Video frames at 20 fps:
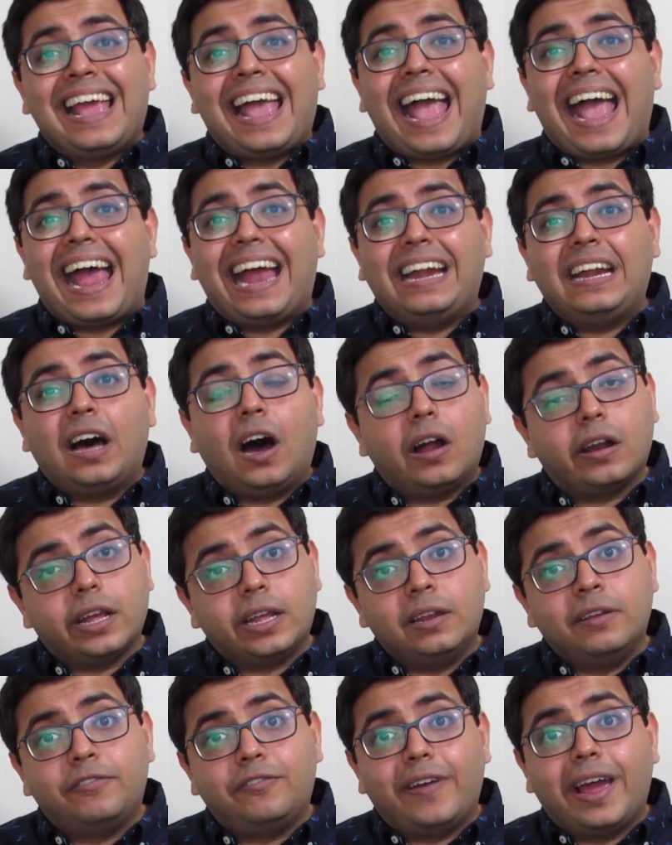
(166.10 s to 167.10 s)
and are in
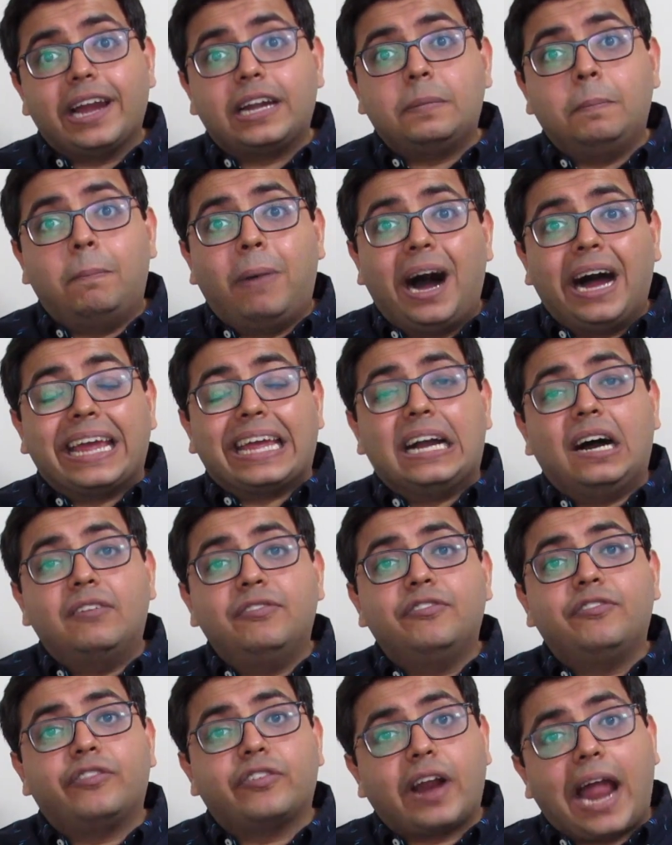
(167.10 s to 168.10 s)
effect buying a
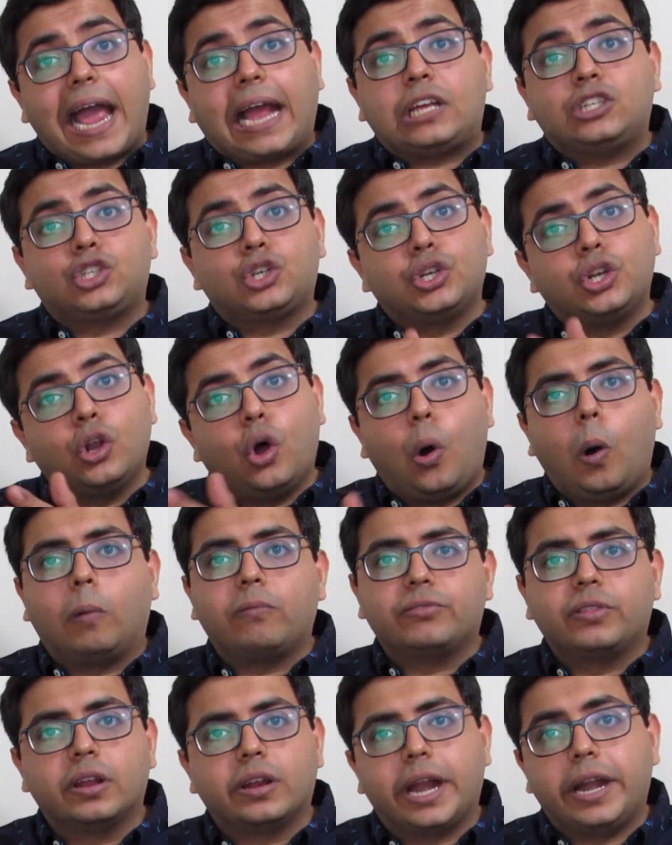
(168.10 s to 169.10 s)
fraction of
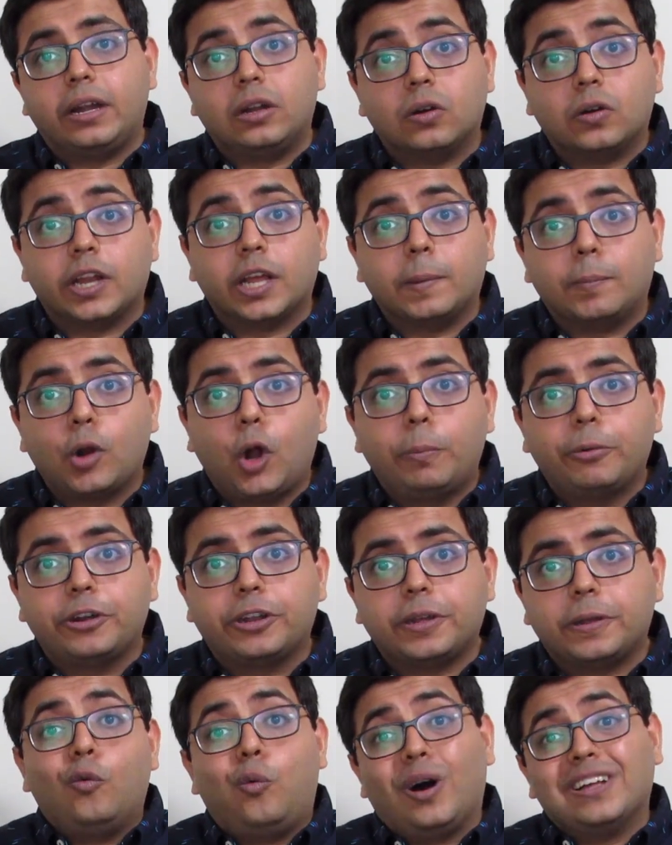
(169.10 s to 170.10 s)
the rent-earning
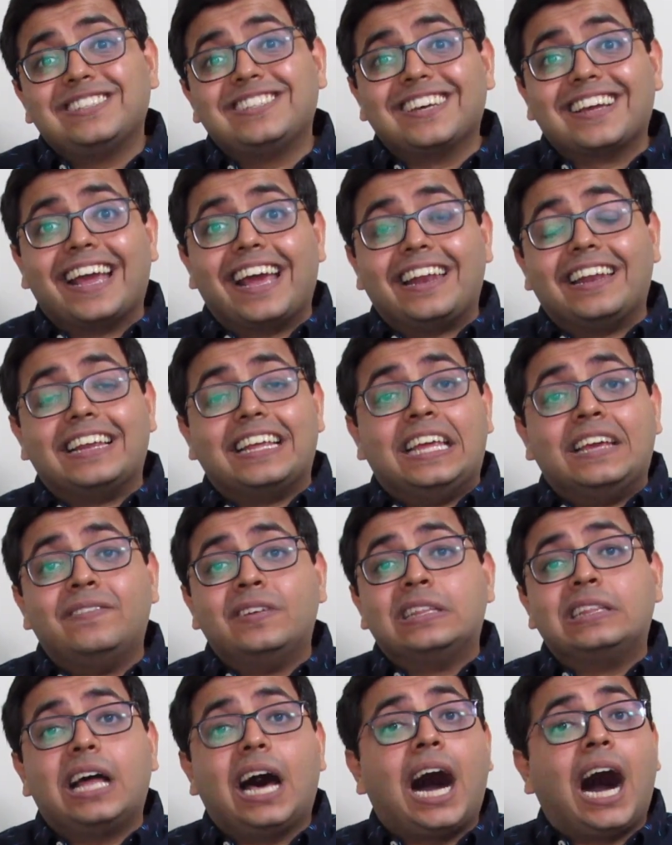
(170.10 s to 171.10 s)
property. Once again,
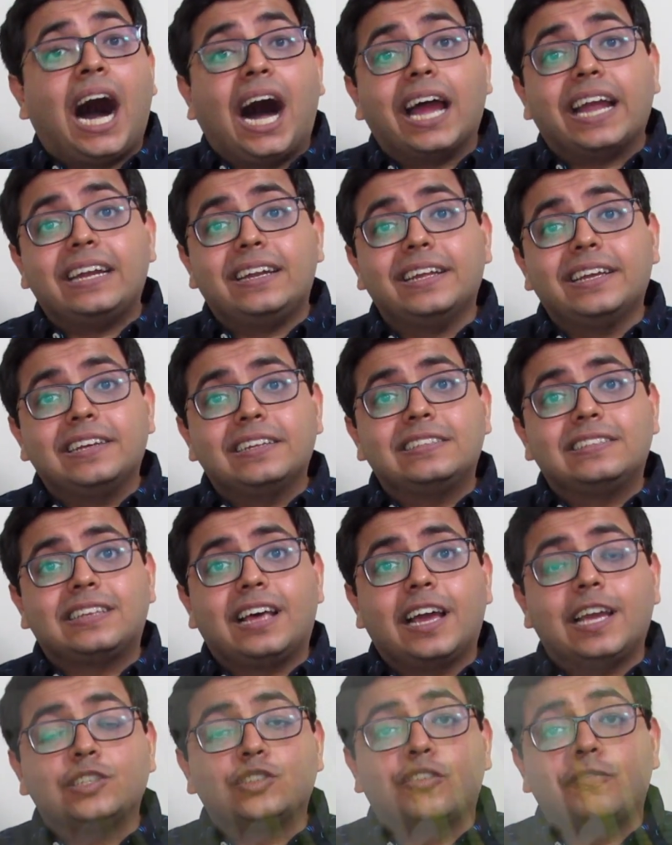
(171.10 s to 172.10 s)
given the high ticket
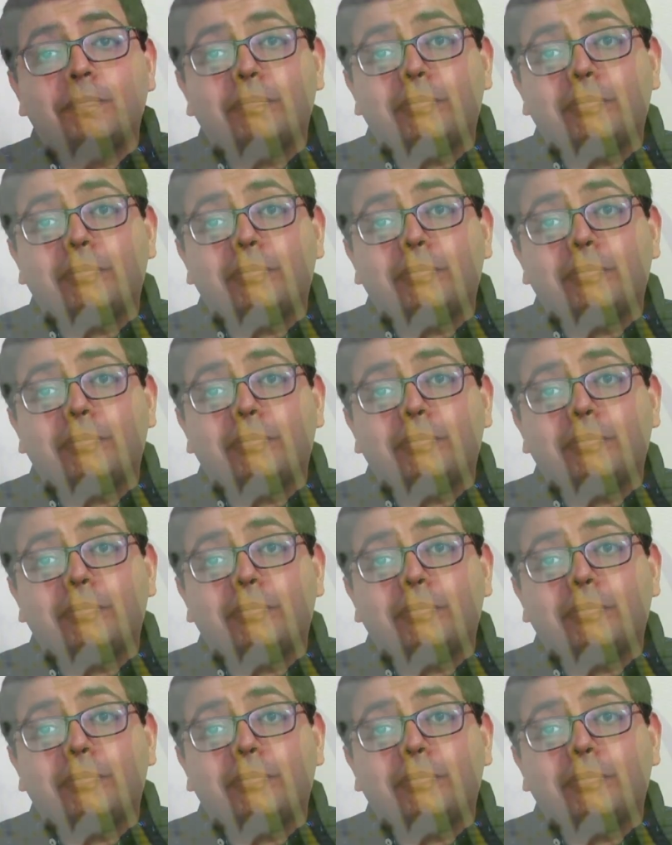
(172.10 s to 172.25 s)
size of